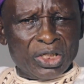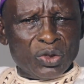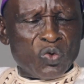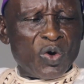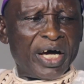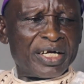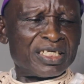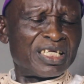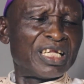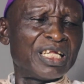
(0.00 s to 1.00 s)
in
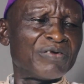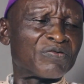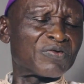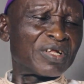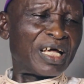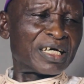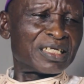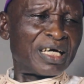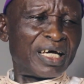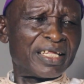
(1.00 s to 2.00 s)
wearing the leaf
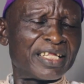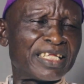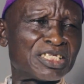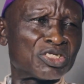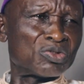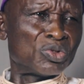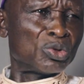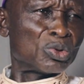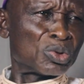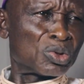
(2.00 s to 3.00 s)
like the other nation
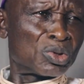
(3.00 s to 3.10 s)
do.